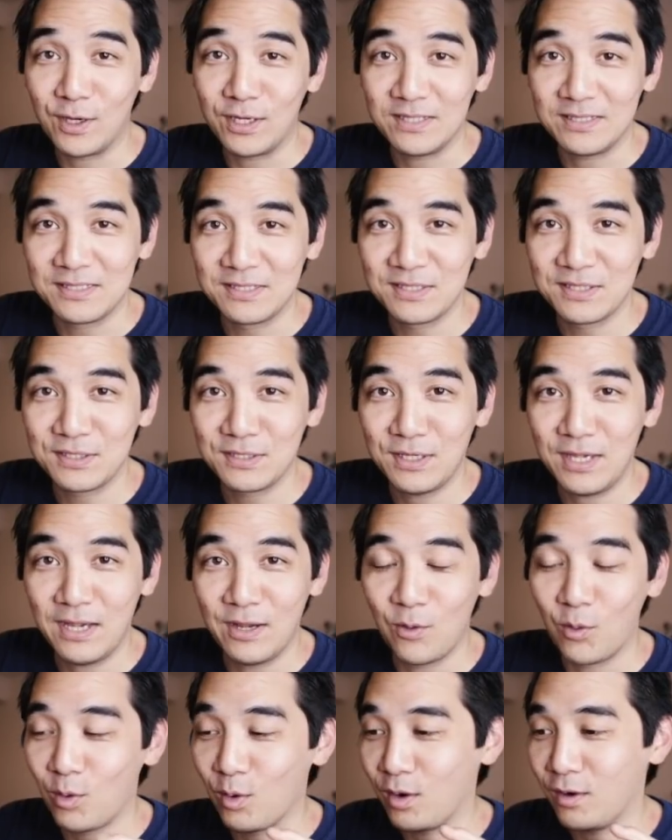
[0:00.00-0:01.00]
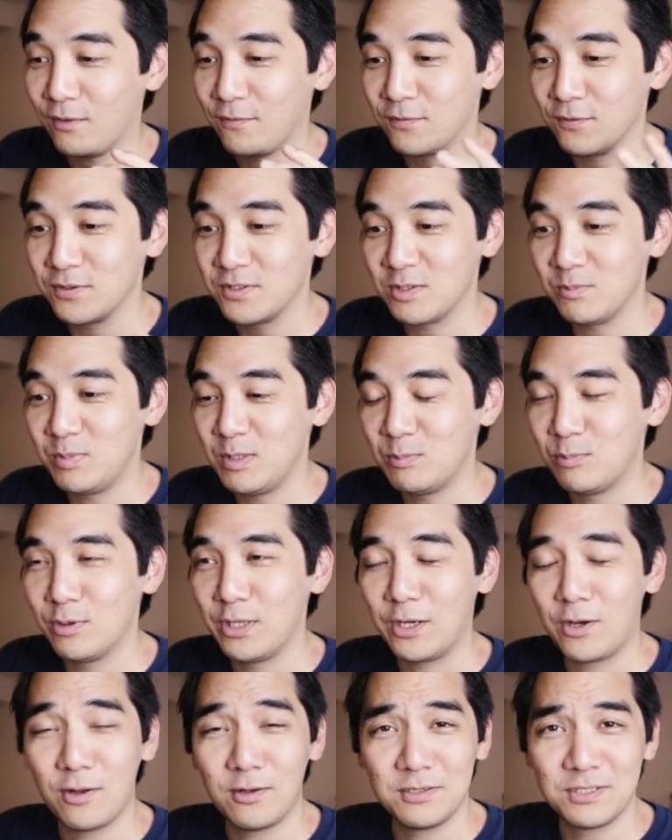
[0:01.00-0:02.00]
ice, or for some people
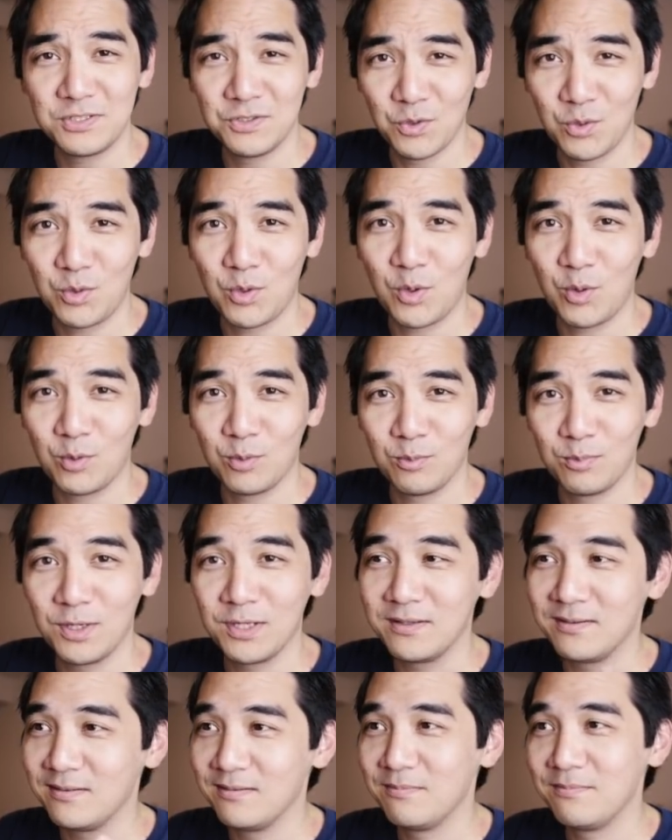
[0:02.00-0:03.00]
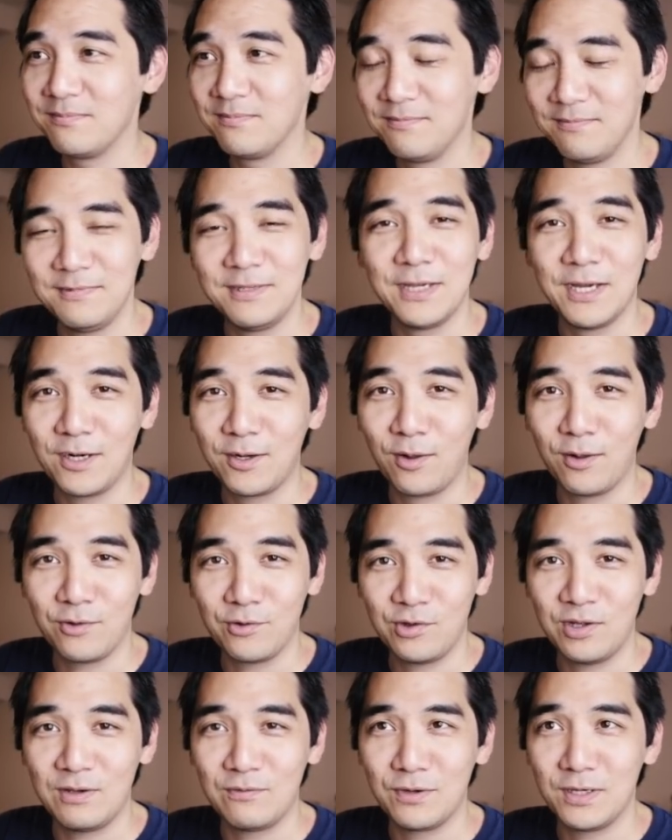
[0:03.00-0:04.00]
they call it snow cone, but you gotta call it
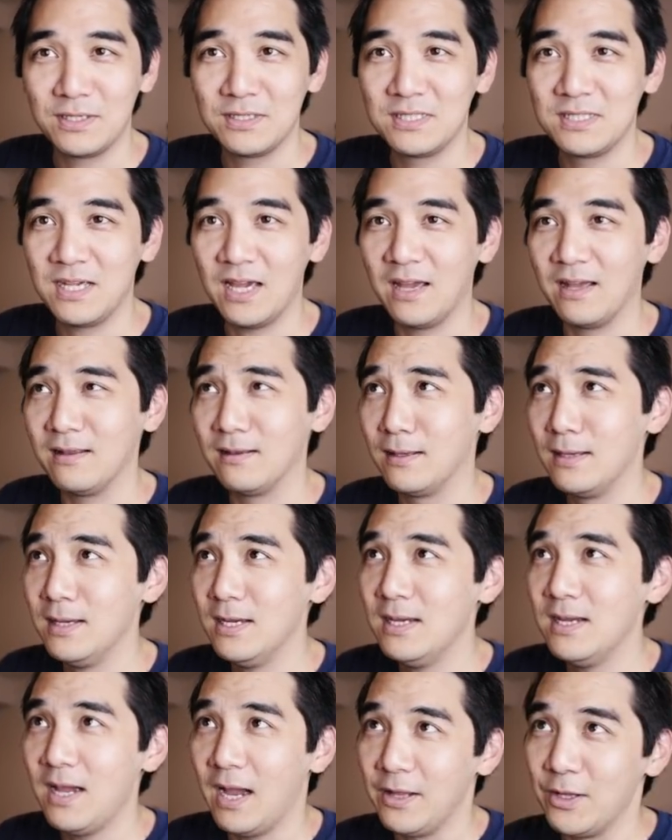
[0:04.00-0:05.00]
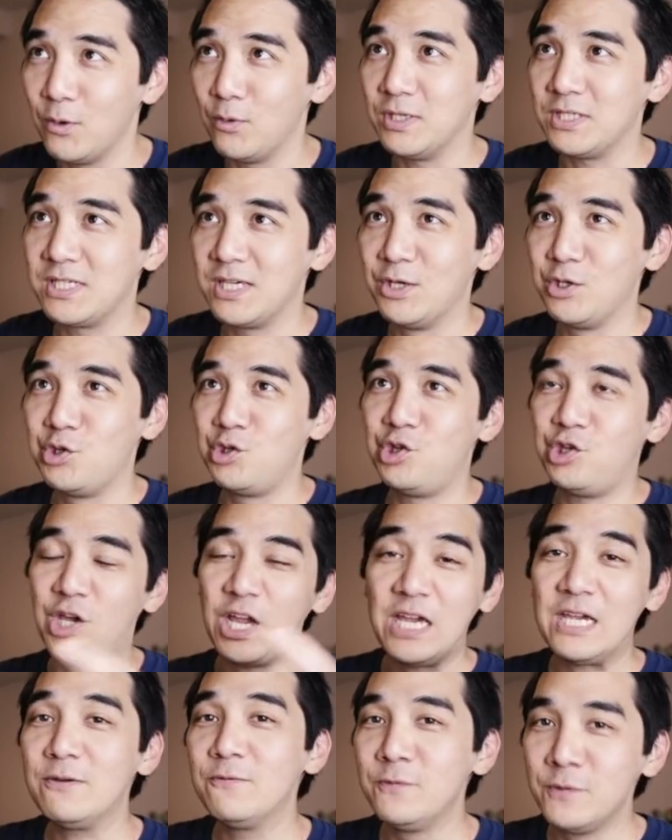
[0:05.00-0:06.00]
shave ice. And I know it's
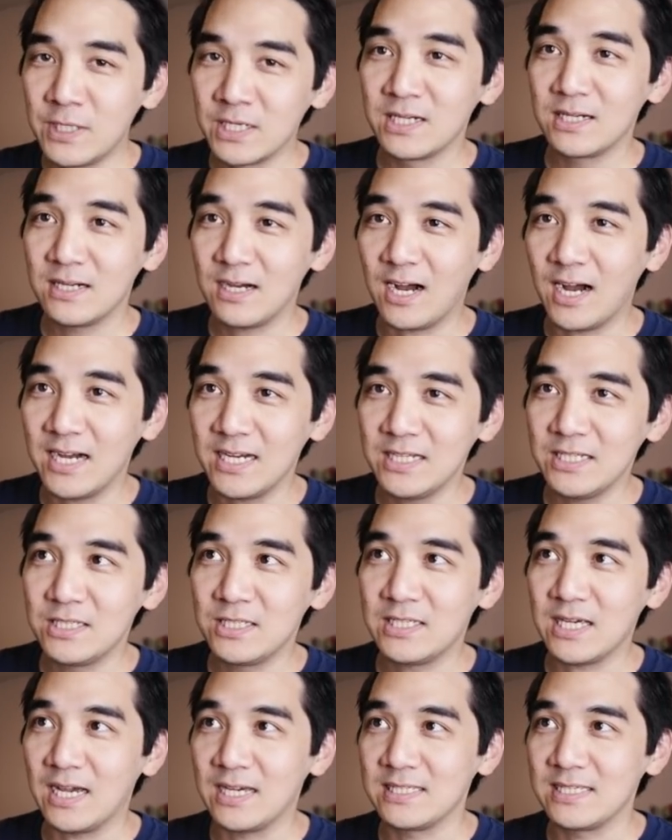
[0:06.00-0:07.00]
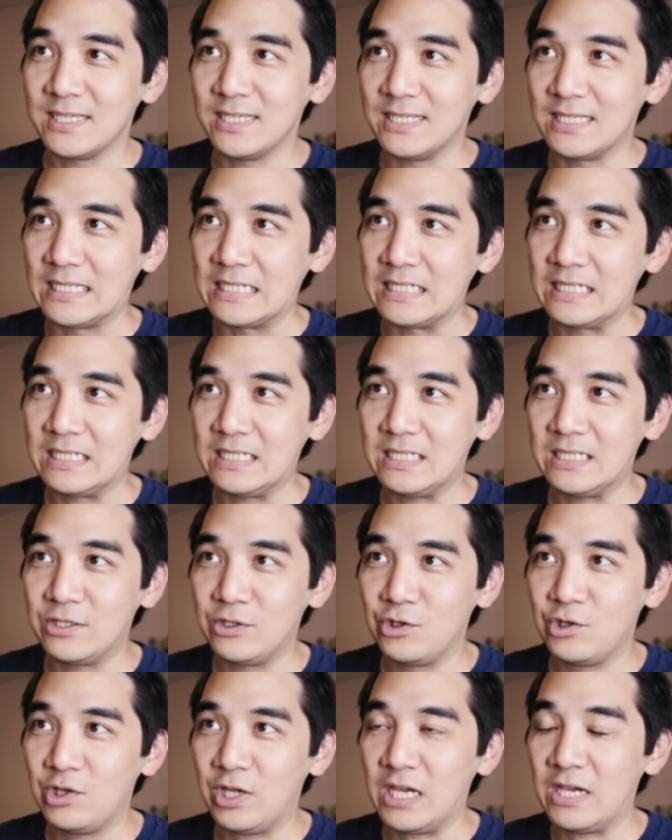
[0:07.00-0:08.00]
shaved ice, as in
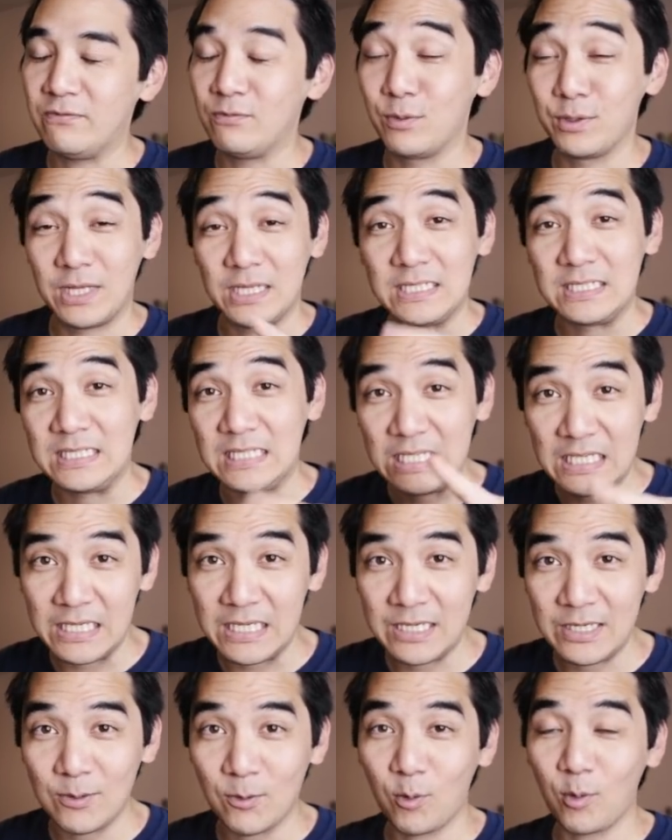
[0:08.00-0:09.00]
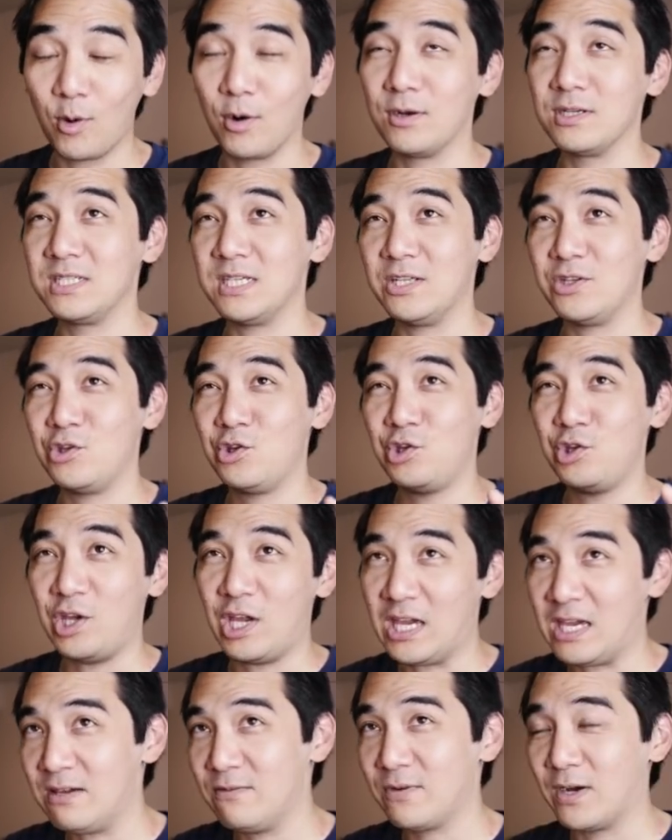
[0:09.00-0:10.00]
shaved with a D, or is it
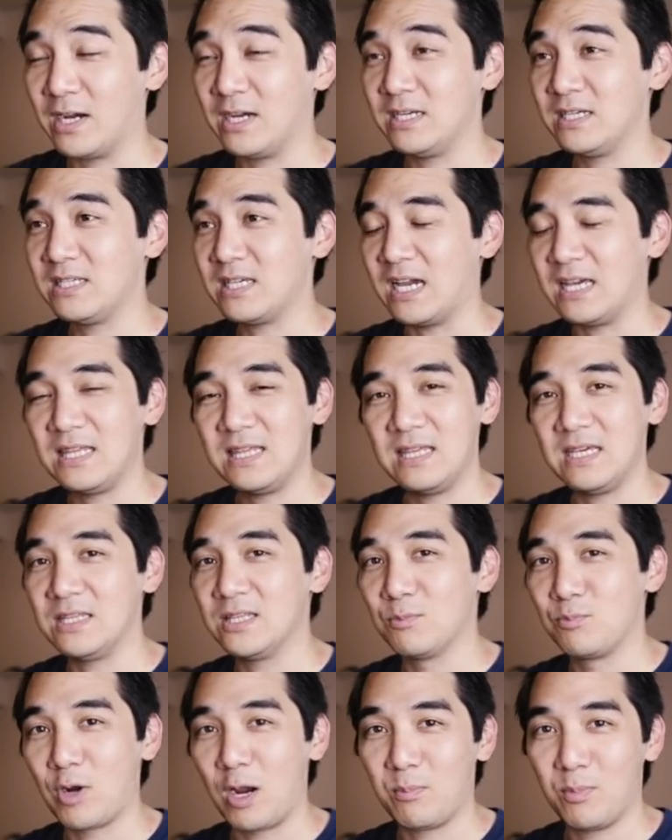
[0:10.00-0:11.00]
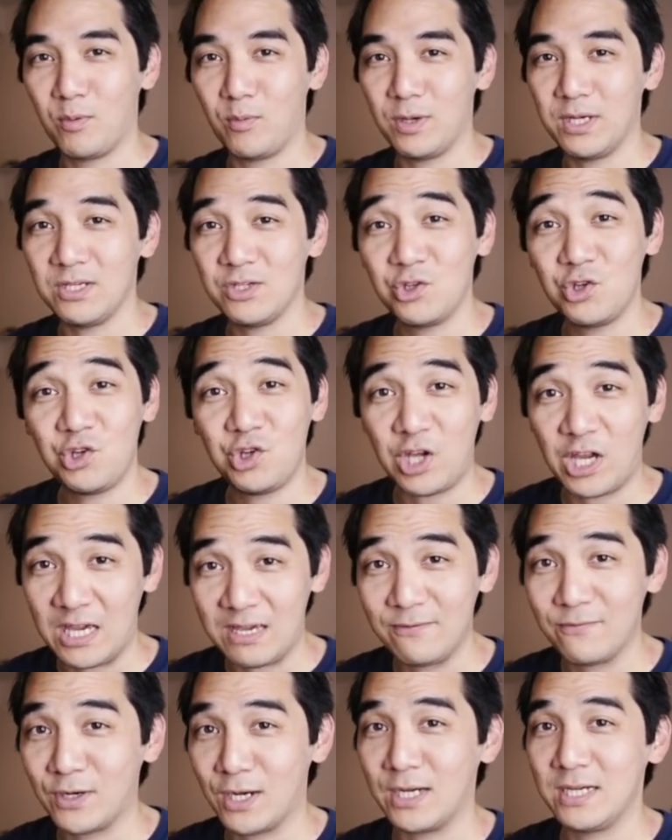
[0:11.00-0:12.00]
shave ice? I think the proper way is
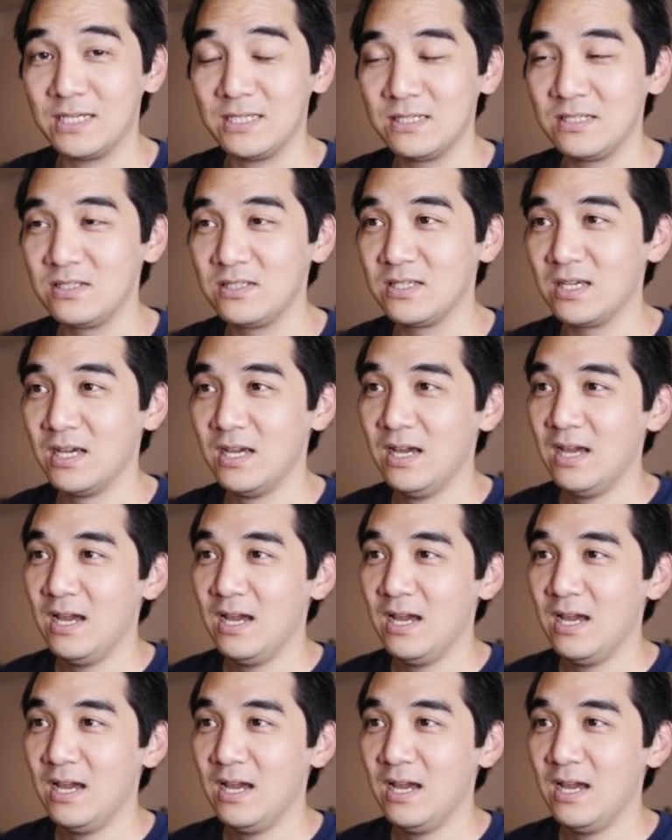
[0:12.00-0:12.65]
shave ice,